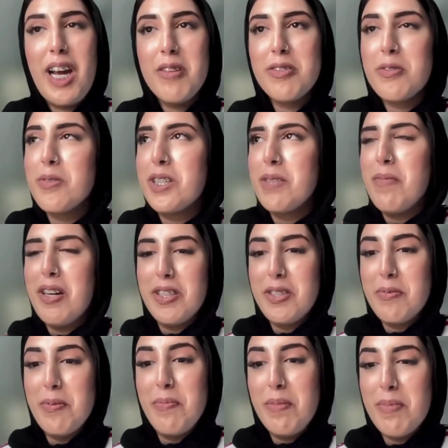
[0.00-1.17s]
I was talking about this
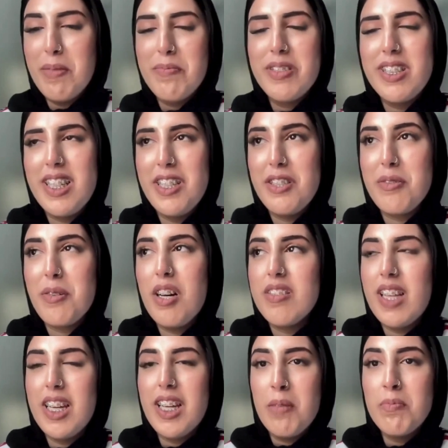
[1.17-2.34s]
with my mom today as well. I was
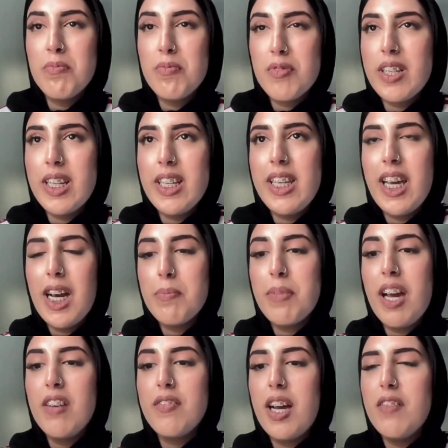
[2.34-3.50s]
like, I'm really happy.
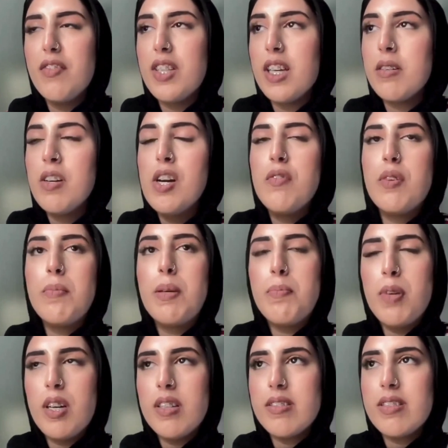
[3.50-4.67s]
I feel like for me
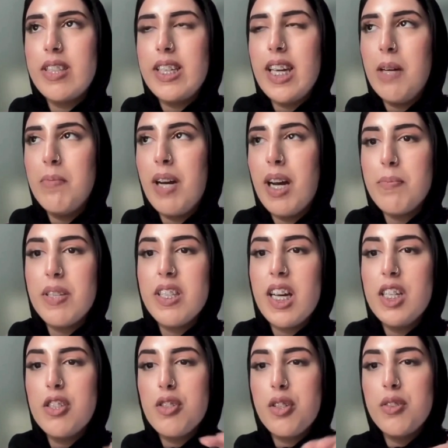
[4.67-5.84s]
personally, I'm happy that
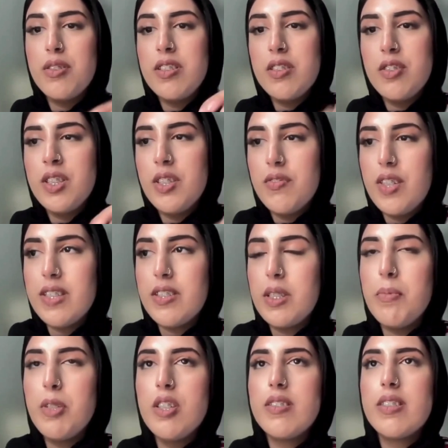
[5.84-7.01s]
I chose this university
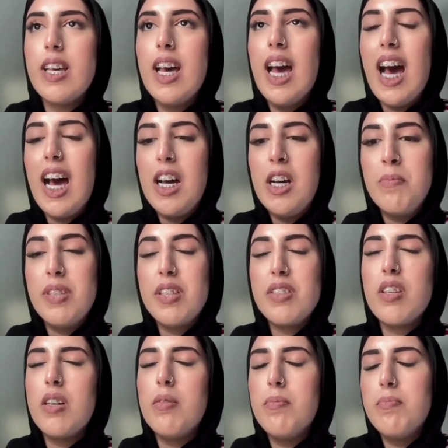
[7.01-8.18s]
because there's
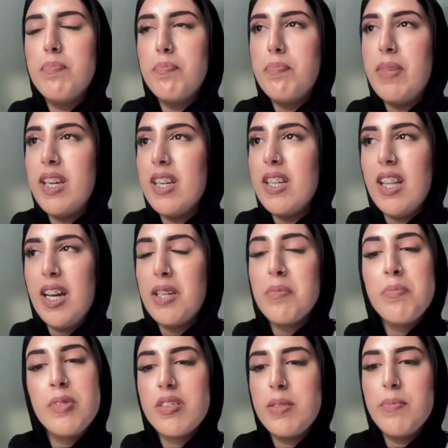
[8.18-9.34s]
a big like
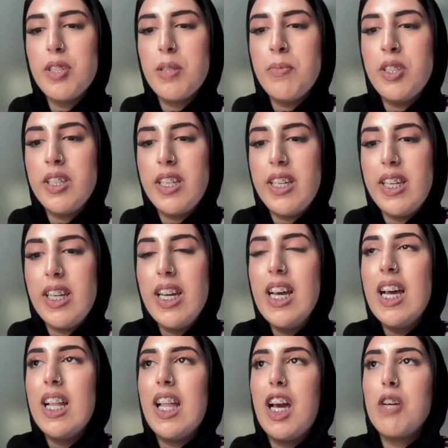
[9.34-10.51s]
Muslim community.
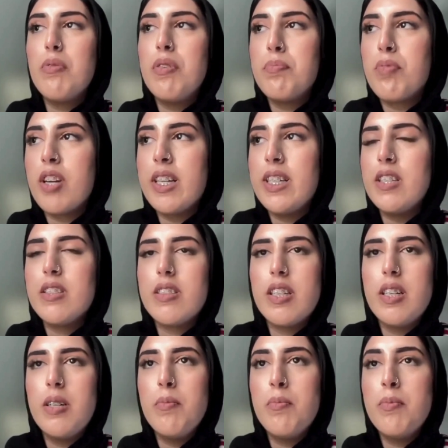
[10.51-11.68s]
Like with prayers,
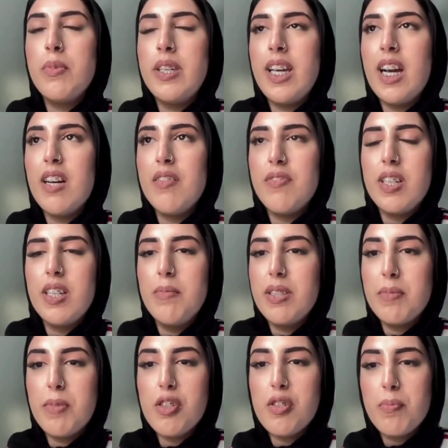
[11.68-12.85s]
we have a
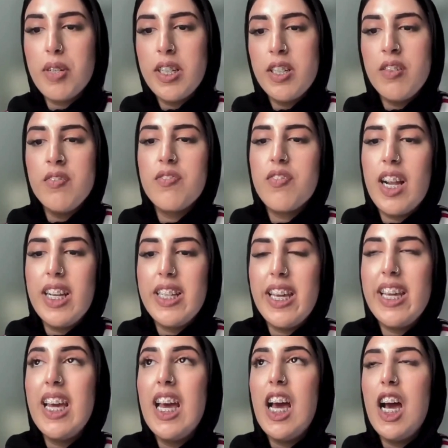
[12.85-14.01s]
special prayer on
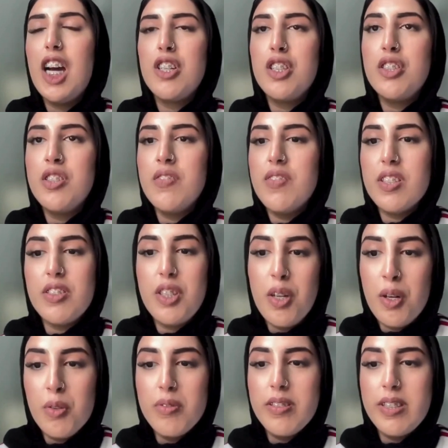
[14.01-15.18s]
Friday, and our university
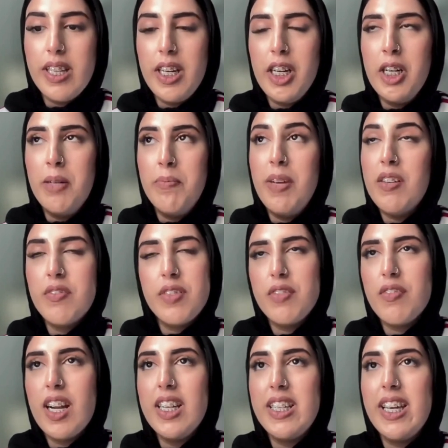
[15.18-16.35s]
holds it every
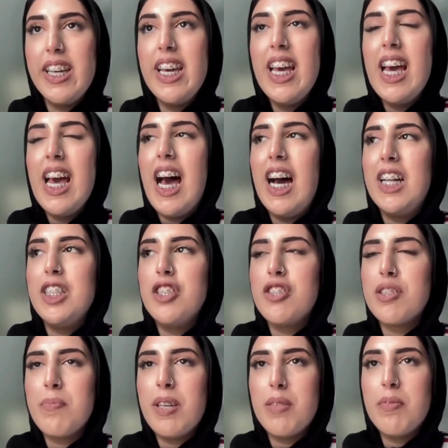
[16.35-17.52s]
Friday, and it
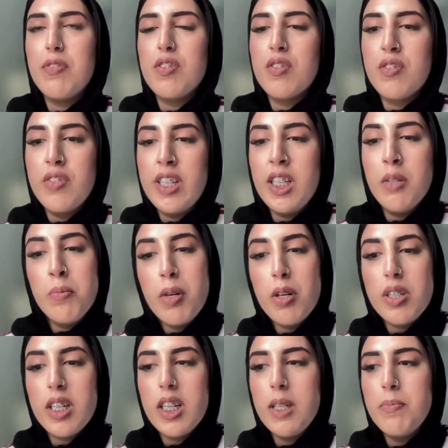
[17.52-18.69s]
just makes me feel really
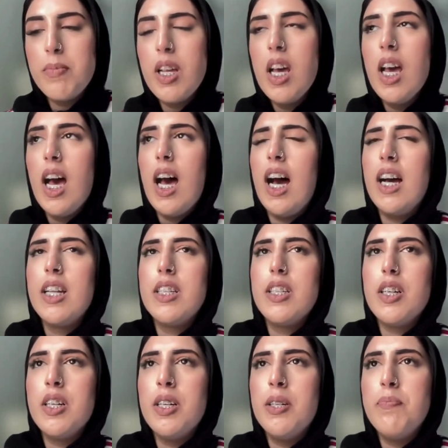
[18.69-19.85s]
welcome. And
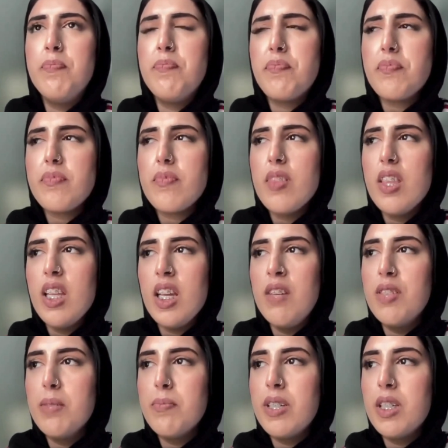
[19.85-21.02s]
I
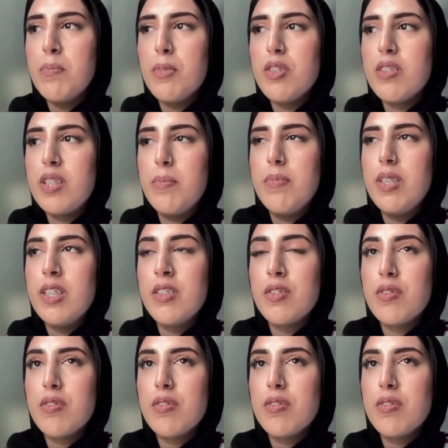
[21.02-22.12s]
feel like being a Muslim is